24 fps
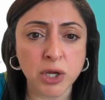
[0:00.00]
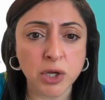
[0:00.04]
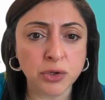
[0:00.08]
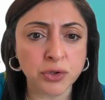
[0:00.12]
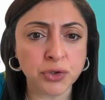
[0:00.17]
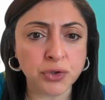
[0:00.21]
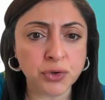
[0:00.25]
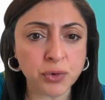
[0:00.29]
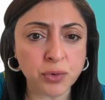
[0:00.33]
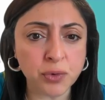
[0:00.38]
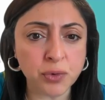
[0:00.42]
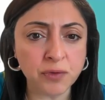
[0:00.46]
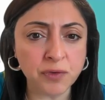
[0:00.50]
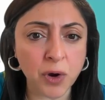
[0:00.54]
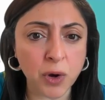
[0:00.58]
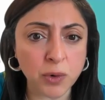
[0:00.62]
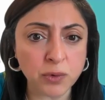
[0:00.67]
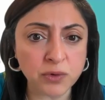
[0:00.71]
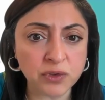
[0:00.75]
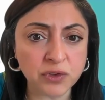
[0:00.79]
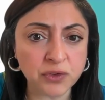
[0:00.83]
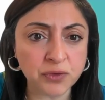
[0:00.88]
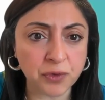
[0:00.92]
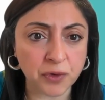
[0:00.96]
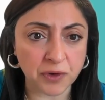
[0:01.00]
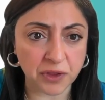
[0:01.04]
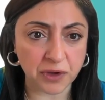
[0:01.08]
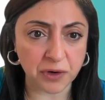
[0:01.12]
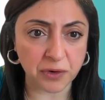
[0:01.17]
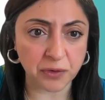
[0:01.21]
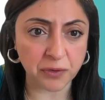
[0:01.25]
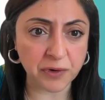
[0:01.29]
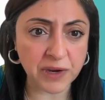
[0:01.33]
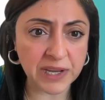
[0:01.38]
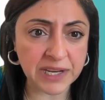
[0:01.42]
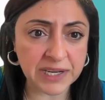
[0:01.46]
2 rows for the
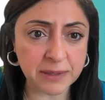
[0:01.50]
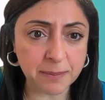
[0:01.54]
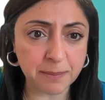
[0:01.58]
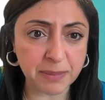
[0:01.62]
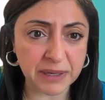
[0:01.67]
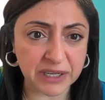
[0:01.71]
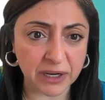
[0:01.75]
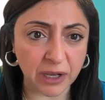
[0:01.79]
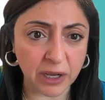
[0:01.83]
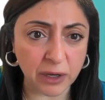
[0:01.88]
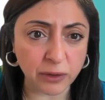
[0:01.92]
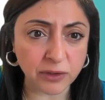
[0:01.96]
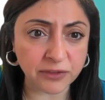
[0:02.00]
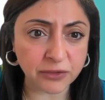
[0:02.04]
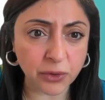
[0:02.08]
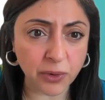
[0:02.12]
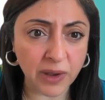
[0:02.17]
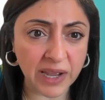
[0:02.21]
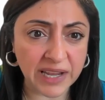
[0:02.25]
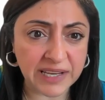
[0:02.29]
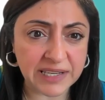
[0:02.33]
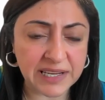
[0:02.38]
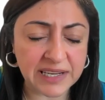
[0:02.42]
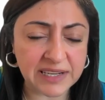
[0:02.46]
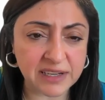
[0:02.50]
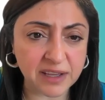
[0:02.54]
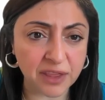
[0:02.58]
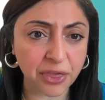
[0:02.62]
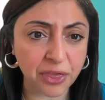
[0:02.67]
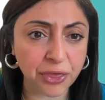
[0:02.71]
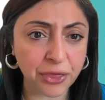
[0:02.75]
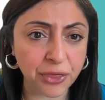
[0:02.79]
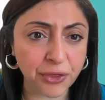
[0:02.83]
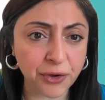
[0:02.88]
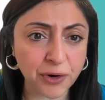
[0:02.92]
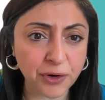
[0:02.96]
grid, but also I need a
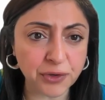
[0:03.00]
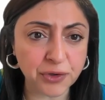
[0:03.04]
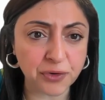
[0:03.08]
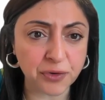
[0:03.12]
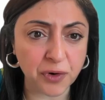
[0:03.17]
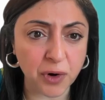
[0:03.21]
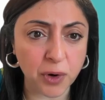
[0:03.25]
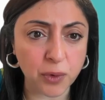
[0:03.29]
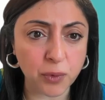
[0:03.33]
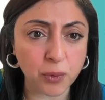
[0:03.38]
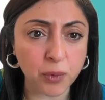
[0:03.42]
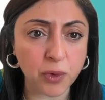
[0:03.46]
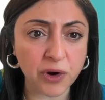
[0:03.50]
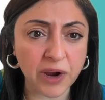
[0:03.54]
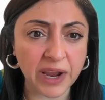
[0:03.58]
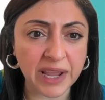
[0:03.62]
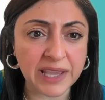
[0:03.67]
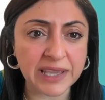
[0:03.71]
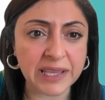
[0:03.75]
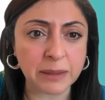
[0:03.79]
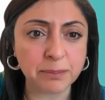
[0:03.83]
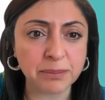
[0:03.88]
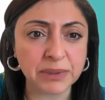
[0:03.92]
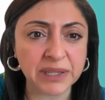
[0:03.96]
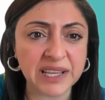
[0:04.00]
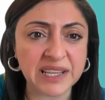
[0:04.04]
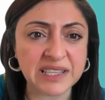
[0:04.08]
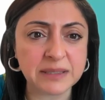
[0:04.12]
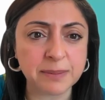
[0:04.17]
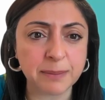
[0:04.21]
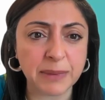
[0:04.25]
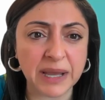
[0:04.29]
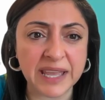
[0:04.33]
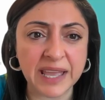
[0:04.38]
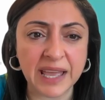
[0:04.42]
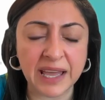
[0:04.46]
3rd row where I can
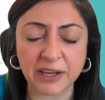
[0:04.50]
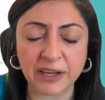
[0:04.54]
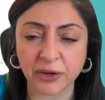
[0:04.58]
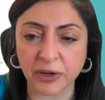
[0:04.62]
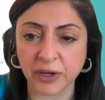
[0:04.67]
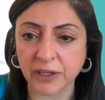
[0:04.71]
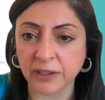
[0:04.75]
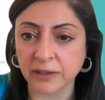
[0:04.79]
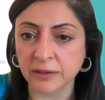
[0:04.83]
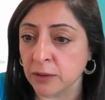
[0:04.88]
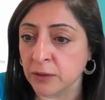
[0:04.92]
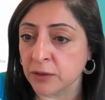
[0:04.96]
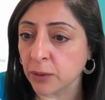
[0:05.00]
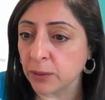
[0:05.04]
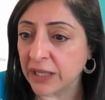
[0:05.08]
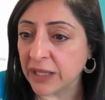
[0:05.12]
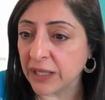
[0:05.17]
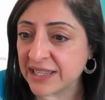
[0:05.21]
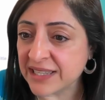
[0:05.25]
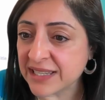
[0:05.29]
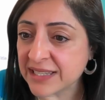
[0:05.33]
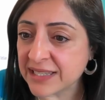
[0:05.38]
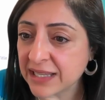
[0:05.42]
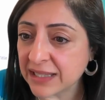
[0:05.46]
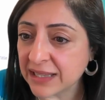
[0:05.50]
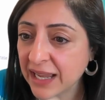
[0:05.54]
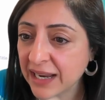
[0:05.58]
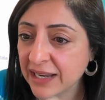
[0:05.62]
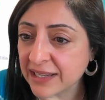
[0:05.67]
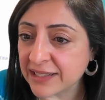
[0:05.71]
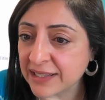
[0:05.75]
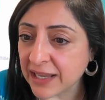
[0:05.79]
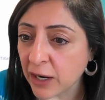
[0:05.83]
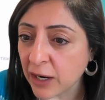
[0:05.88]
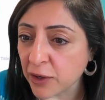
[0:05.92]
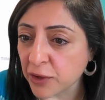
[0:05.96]
place my header. So let's
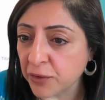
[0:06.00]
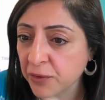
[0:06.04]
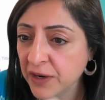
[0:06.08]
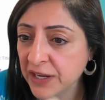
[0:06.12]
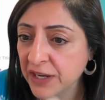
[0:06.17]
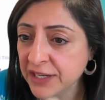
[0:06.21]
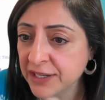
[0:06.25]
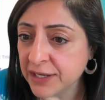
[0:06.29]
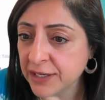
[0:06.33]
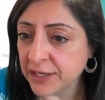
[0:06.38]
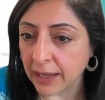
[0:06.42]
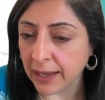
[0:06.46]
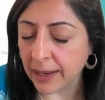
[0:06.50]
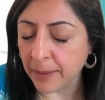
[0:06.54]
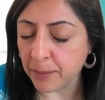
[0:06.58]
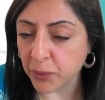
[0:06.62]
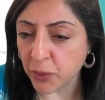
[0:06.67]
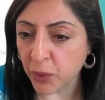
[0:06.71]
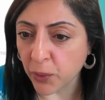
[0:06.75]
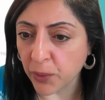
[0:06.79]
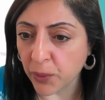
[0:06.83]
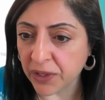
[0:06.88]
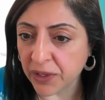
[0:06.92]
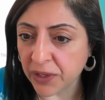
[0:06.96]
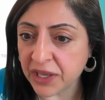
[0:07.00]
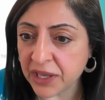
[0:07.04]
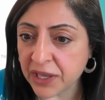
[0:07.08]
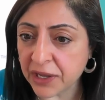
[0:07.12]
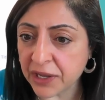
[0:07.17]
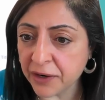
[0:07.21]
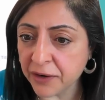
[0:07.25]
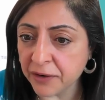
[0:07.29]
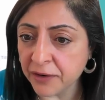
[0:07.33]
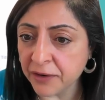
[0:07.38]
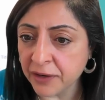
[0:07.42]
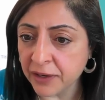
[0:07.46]
select our grid. I'm going
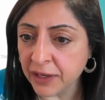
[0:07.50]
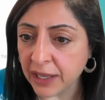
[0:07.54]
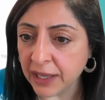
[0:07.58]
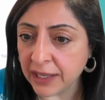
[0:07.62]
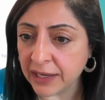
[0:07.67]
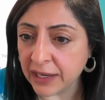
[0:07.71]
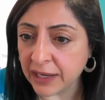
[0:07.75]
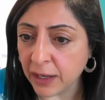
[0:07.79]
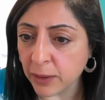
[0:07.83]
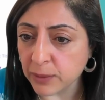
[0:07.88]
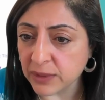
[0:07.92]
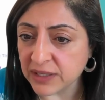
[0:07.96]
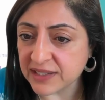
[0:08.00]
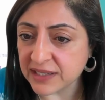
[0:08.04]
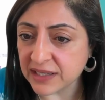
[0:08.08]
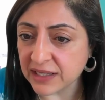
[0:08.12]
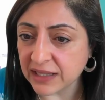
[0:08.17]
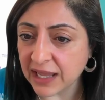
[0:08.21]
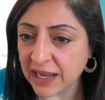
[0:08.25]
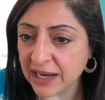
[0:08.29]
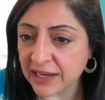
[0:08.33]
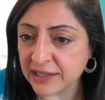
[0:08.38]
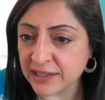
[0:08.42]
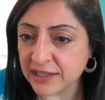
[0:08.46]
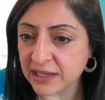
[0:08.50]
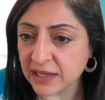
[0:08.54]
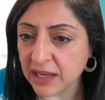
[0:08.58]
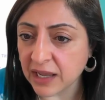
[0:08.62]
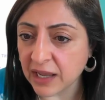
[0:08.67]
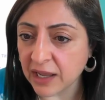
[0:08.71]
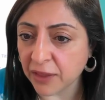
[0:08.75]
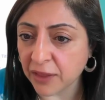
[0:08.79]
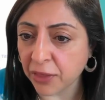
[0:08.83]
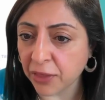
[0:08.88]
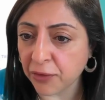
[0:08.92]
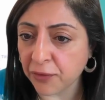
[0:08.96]
here and I will select
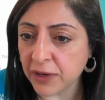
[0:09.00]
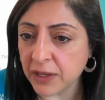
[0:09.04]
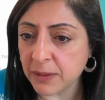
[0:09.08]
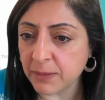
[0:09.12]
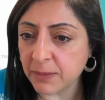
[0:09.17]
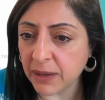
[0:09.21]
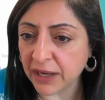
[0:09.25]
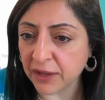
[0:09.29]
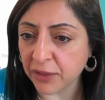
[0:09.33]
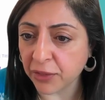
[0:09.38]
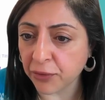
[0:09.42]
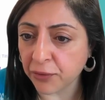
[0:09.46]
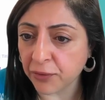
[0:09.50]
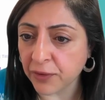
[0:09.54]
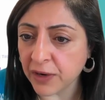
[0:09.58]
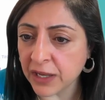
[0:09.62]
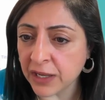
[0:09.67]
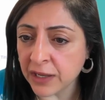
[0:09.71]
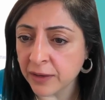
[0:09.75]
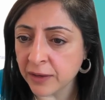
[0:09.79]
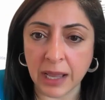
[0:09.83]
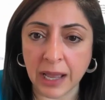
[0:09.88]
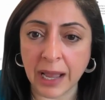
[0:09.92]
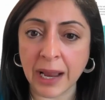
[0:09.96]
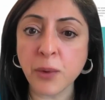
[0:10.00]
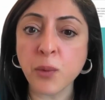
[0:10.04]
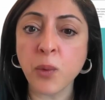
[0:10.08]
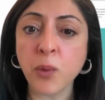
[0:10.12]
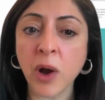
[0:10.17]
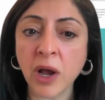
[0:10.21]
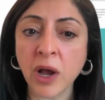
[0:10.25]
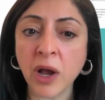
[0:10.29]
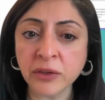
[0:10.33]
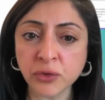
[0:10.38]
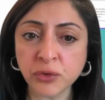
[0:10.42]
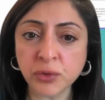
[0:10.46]
a 3x3. I
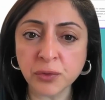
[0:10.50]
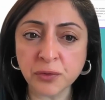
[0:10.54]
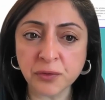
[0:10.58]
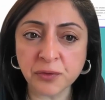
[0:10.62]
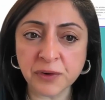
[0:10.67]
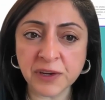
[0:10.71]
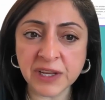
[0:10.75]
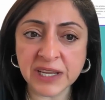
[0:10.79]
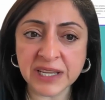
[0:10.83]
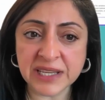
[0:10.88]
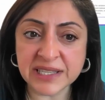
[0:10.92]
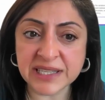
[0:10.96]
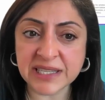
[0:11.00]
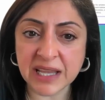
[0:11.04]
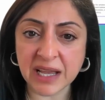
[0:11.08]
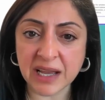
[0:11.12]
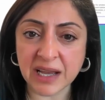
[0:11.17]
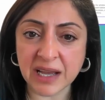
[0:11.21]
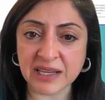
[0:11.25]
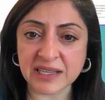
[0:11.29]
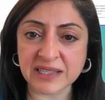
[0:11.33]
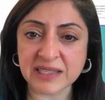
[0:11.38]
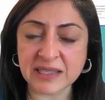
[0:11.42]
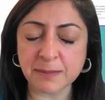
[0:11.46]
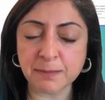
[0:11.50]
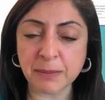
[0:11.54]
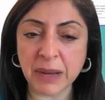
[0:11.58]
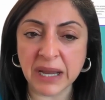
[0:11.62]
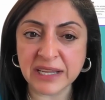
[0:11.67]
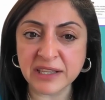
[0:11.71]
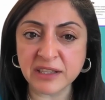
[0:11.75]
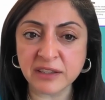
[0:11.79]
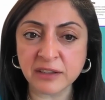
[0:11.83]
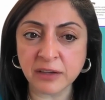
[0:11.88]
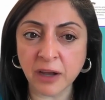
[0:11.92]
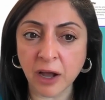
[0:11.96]
want to resize
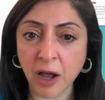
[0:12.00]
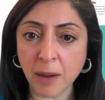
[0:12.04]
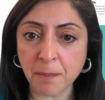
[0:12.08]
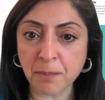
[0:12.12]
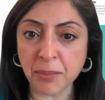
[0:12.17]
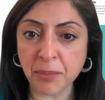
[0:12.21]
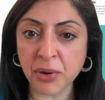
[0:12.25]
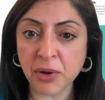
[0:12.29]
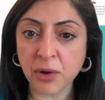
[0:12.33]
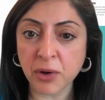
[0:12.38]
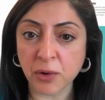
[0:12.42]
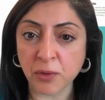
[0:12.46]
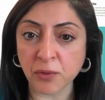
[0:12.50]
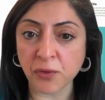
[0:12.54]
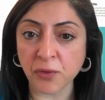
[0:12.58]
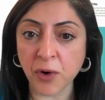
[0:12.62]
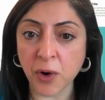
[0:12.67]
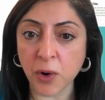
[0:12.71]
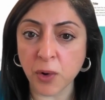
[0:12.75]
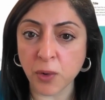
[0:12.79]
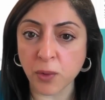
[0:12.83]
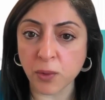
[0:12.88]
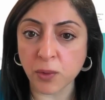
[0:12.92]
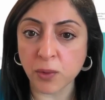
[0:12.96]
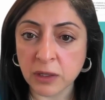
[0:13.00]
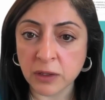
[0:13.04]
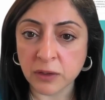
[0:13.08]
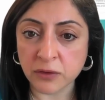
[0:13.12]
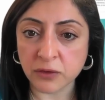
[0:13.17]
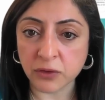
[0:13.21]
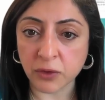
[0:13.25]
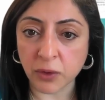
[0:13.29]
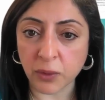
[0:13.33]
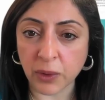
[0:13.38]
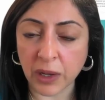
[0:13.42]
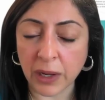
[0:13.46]
my top row.
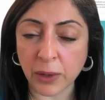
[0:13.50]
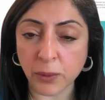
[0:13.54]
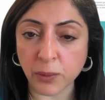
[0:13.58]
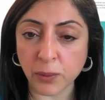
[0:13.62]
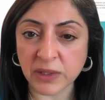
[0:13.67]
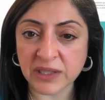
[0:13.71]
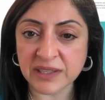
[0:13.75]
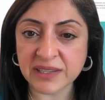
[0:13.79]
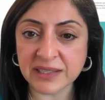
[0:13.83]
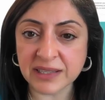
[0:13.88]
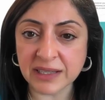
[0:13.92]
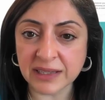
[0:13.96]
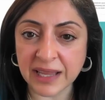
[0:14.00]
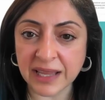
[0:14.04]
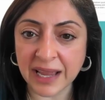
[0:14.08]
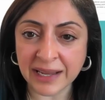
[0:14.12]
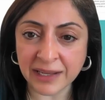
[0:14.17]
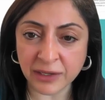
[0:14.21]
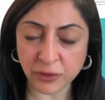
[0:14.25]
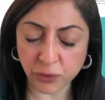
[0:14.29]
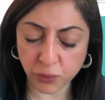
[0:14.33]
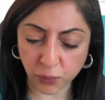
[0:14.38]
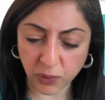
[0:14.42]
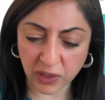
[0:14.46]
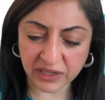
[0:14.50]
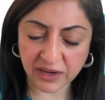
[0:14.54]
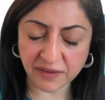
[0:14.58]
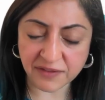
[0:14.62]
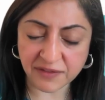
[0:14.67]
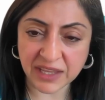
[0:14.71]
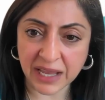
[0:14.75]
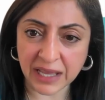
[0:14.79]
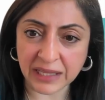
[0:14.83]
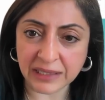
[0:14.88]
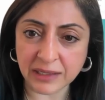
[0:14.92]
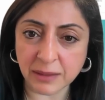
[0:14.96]
So I will select one of
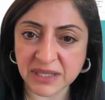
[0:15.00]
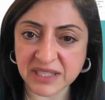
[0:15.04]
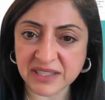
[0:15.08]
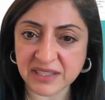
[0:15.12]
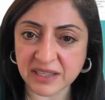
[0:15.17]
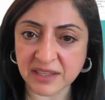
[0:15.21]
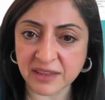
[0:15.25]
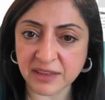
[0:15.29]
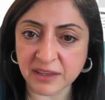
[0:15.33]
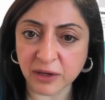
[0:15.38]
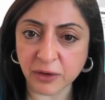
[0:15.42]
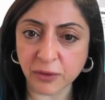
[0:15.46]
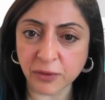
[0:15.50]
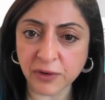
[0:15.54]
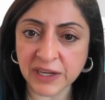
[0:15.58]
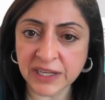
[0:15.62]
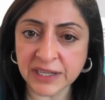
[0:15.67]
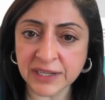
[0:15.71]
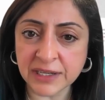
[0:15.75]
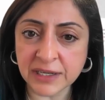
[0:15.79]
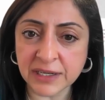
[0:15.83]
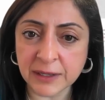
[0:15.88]
the elements in the grid.